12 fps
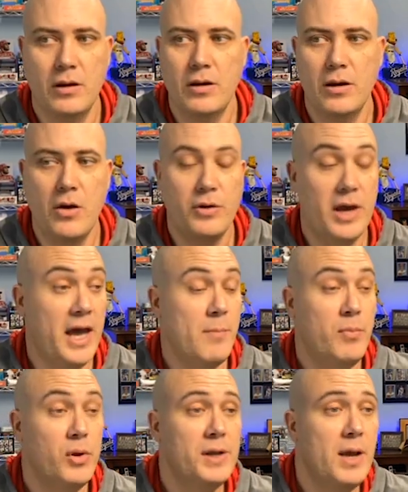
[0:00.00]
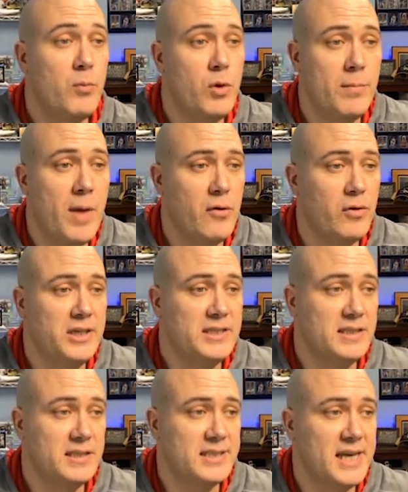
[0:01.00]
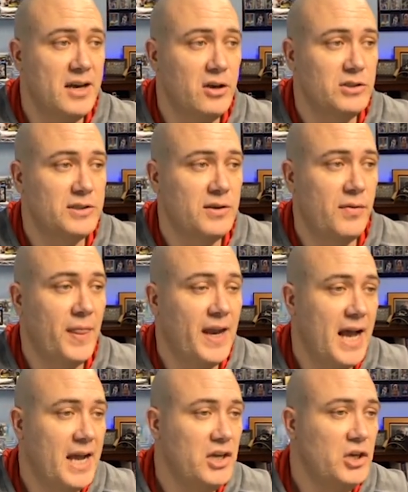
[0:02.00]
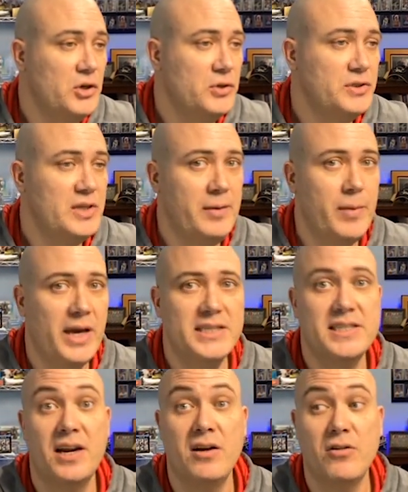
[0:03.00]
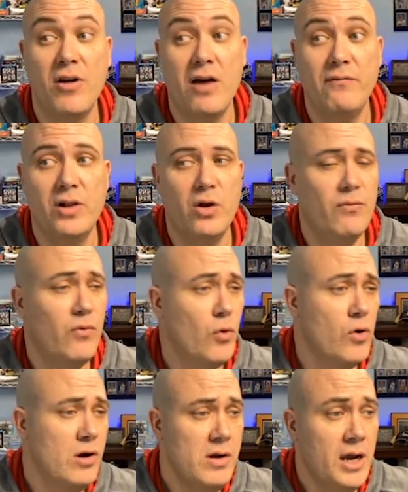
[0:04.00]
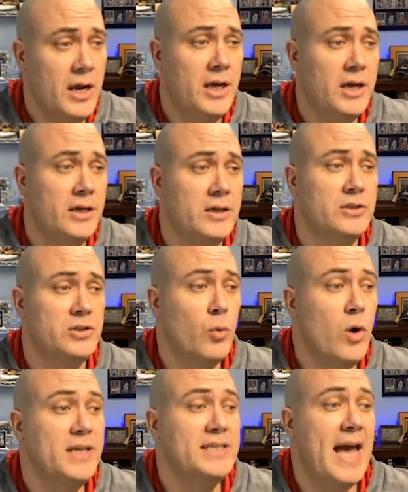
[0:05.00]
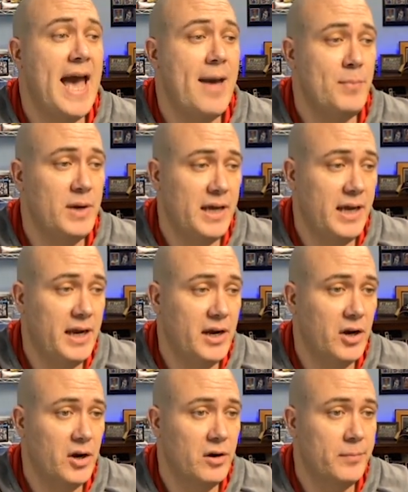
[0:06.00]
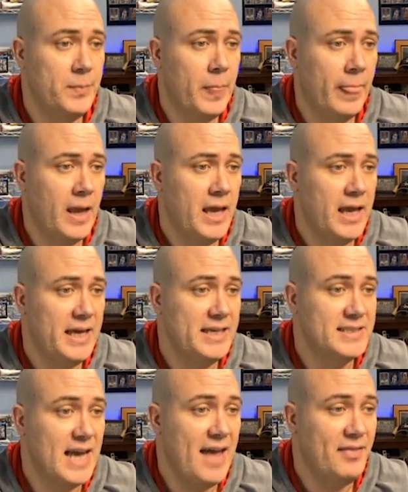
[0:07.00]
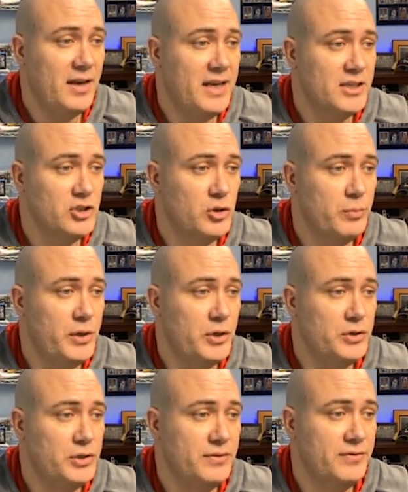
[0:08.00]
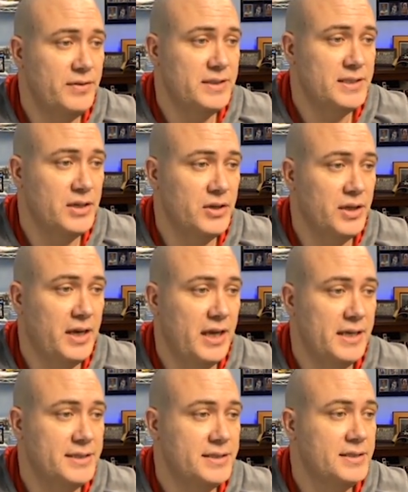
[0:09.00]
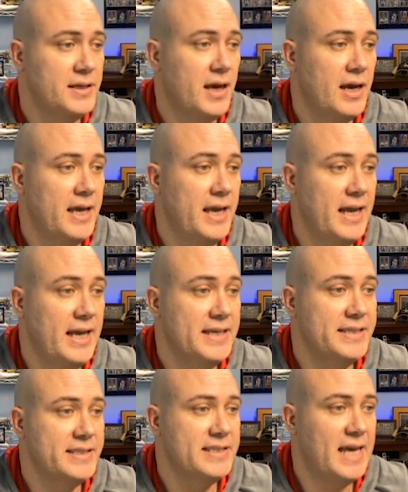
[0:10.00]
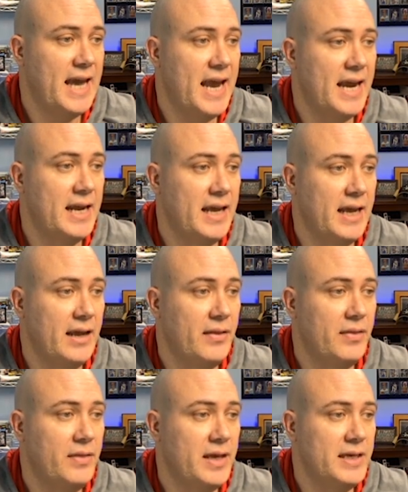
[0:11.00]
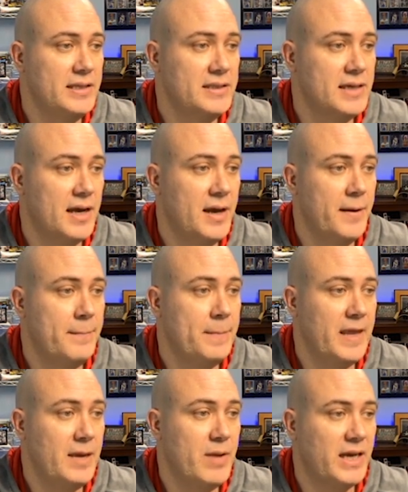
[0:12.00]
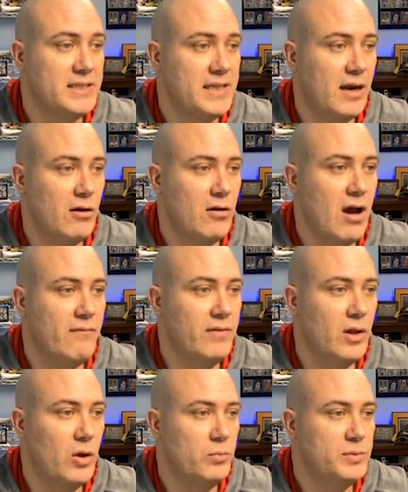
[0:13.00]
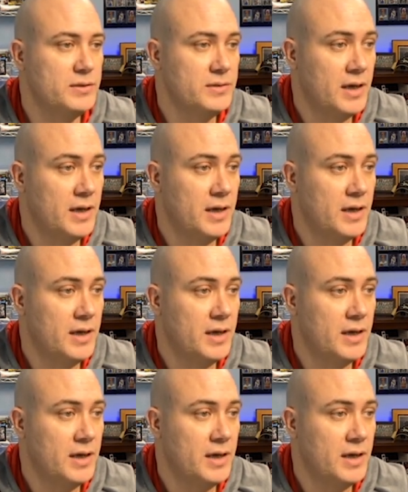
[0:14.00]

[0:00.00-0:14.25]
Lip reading: Okay, I pulled up one of my recent sales that I used eBay standard envelope for. So what is happening here is at the distribution facilities, it is scanning these eBay standard envelopes.